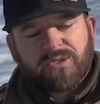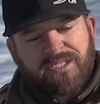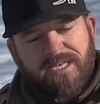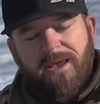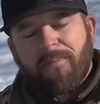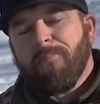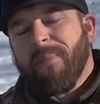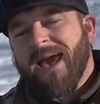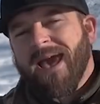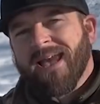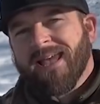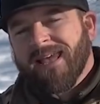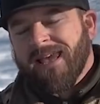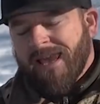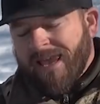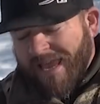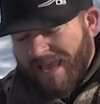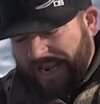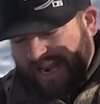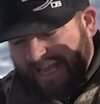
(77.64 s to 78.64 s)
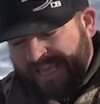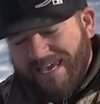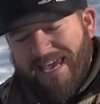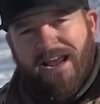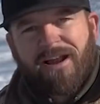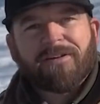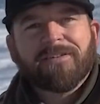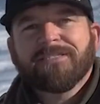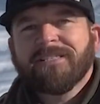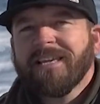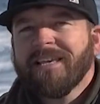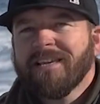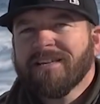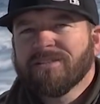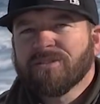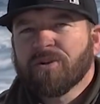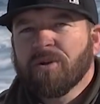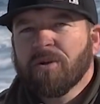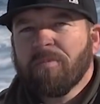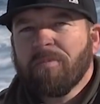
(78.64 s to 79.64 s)
sit back, and I guarantee you
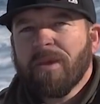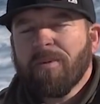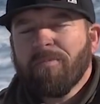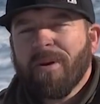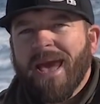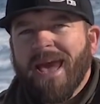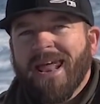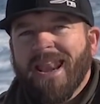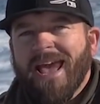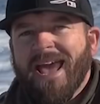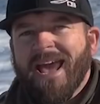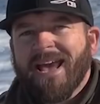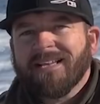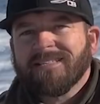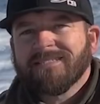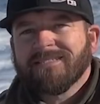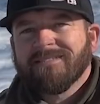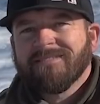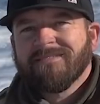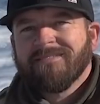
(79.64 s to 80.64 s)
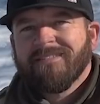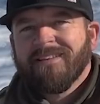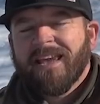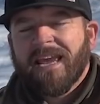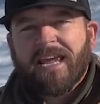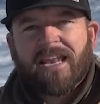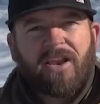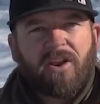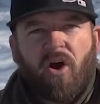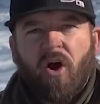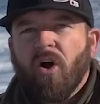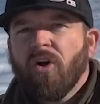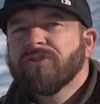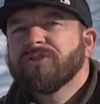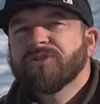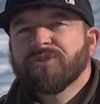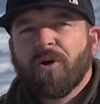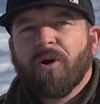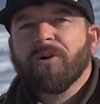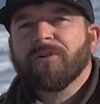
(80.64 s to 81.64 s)
it's gonna be badass. And it all
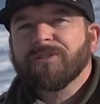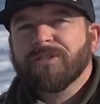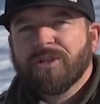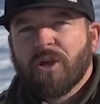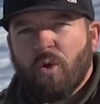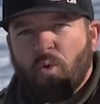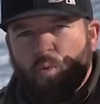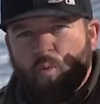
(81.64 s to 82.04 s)
starts